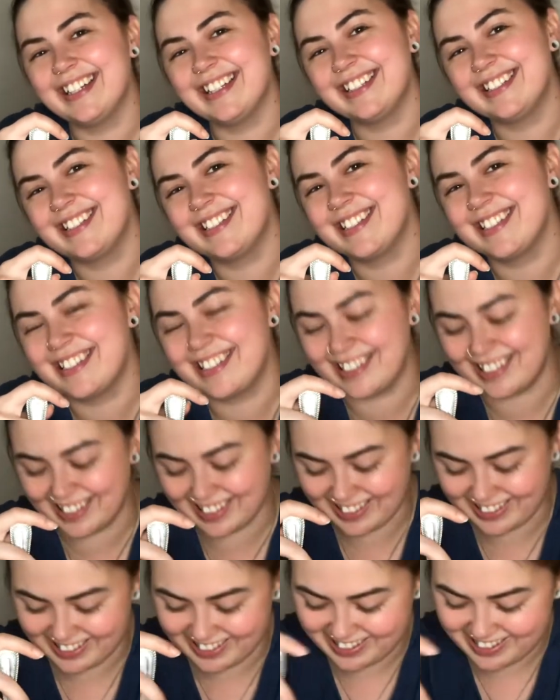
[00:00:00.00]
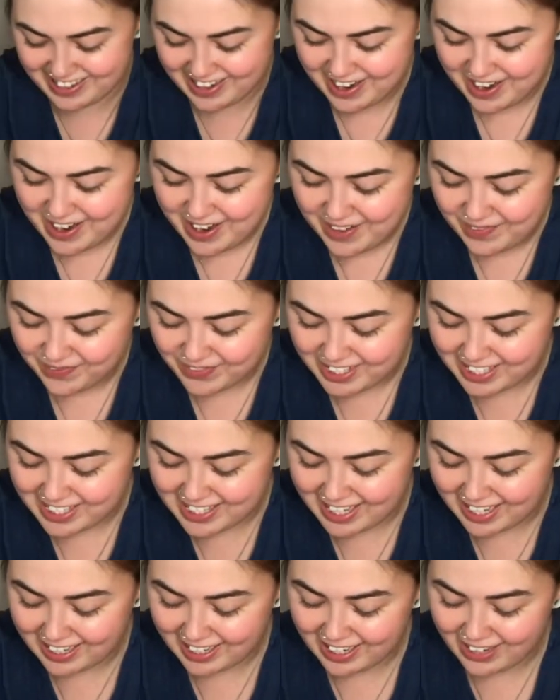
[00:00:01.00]
She's chilling. She's
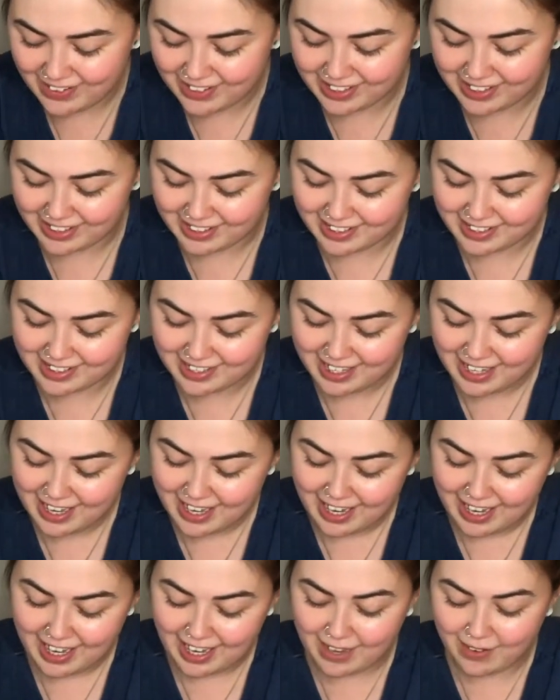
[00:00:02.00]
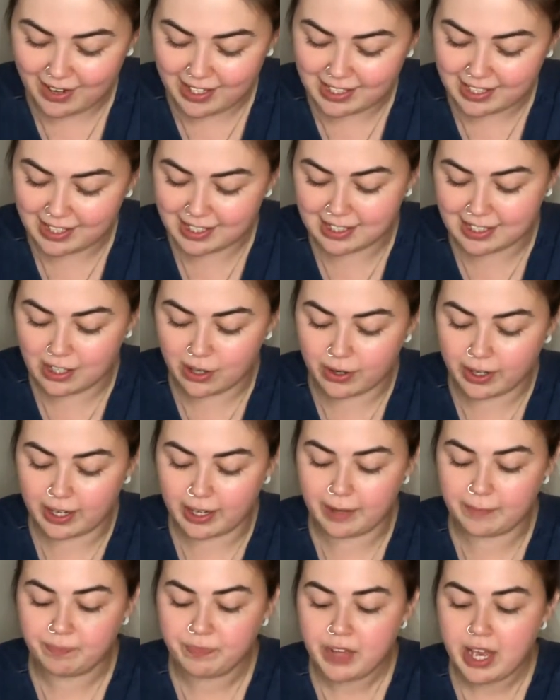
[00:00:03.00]
hanging out with us. Anyways, this is so
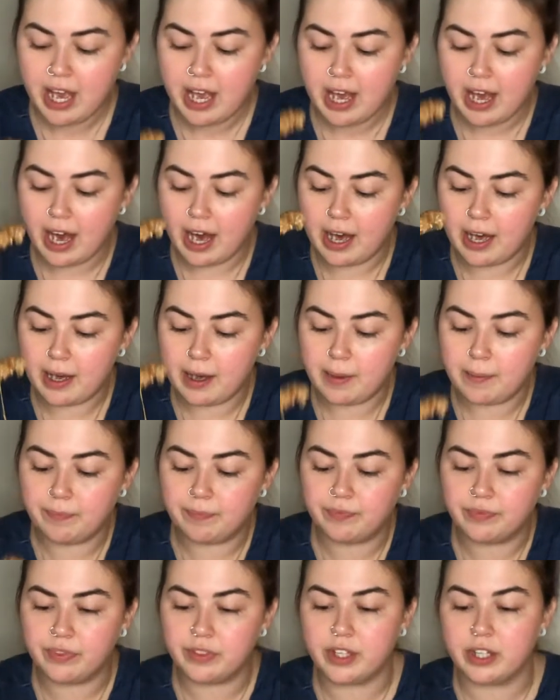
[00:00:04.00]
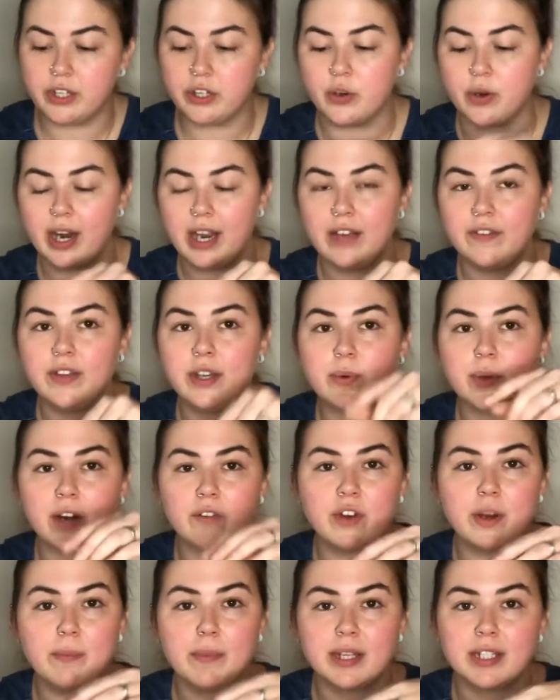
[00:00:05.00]
good. The gravy,
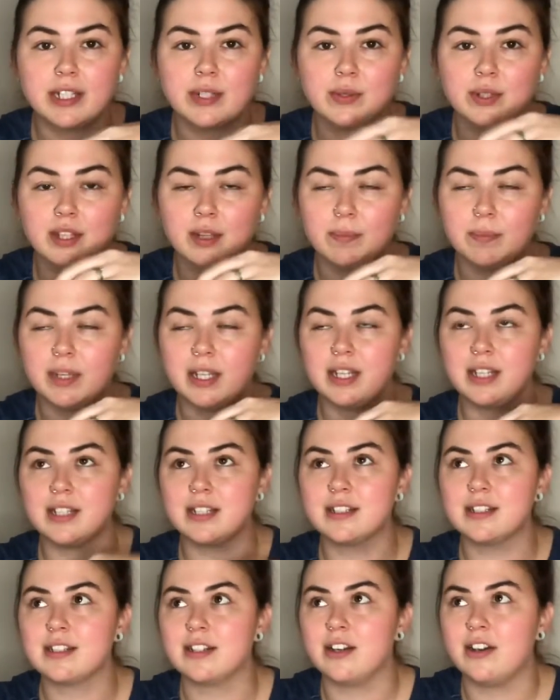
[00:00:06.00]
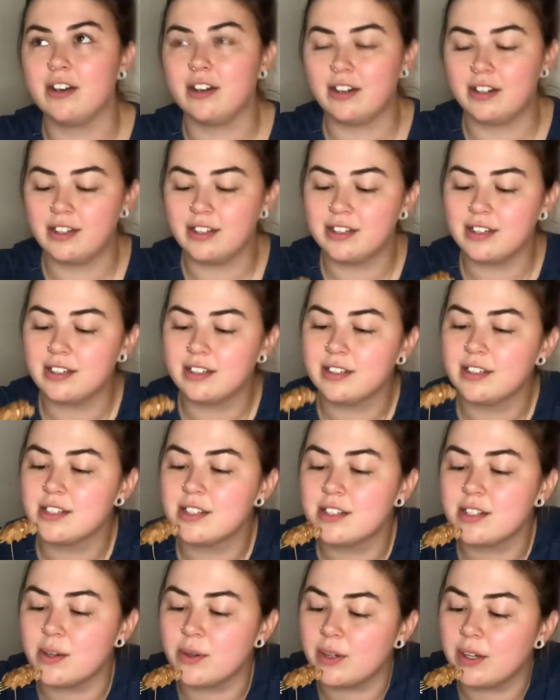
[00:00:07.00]
whenever it mixes with the beans,
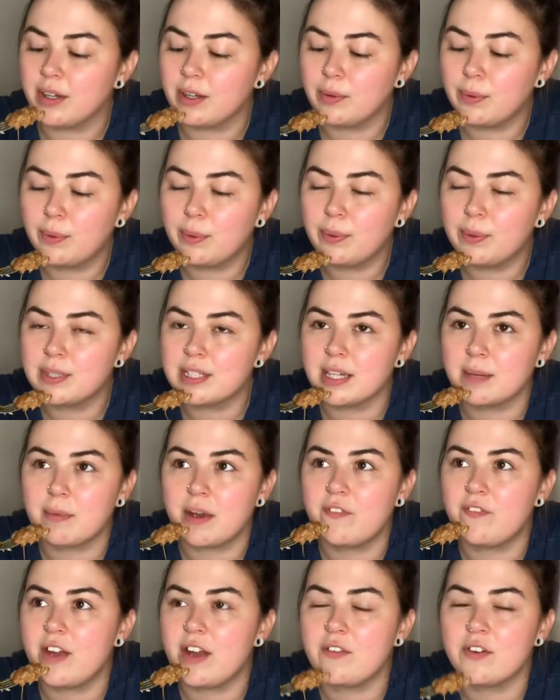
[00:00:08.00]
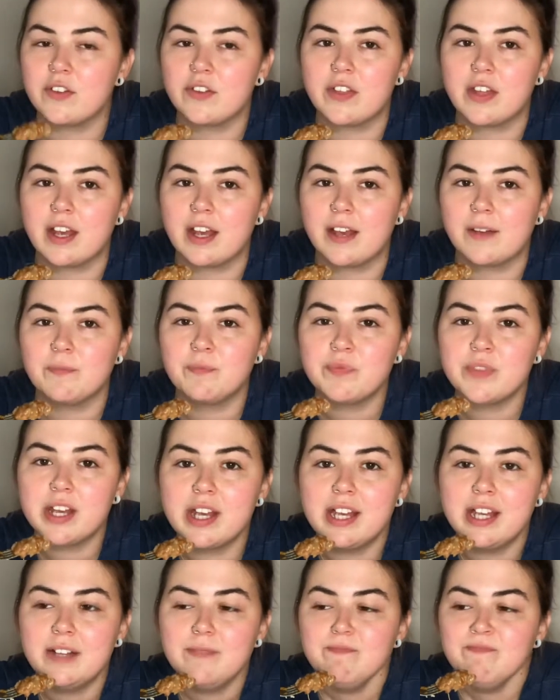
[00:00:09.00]
so good. It's like my favorite thing.
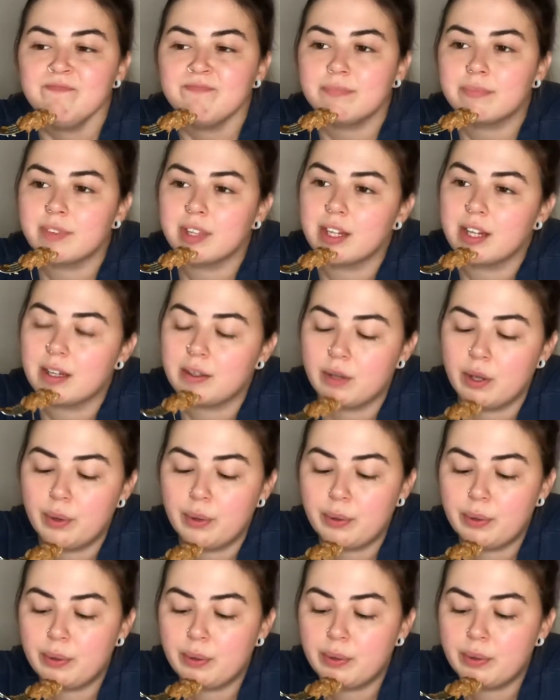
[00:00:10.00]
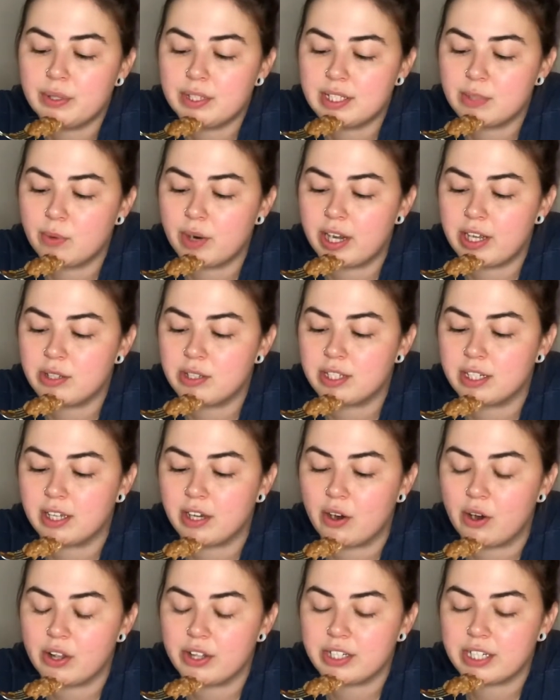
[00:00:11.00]
This is what I used to get
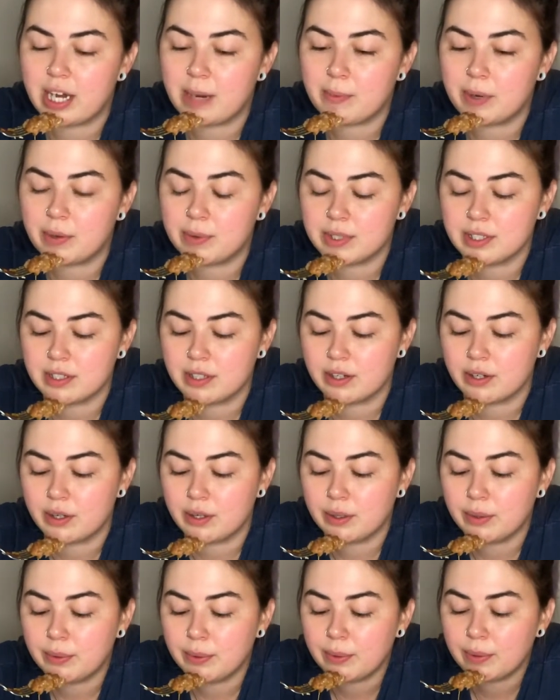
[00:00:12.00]
all the time when I was little.